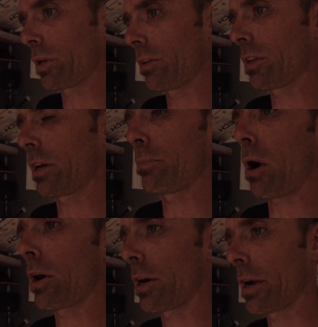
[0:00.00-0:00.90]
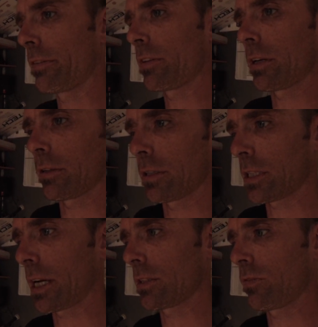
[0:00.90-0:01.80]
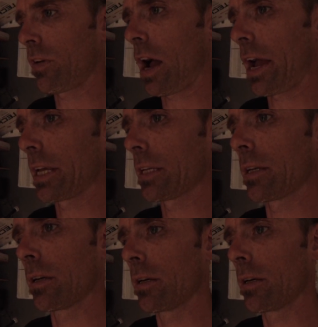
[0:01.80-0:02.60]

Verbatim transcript: anything apart. Everything looks like it's fine.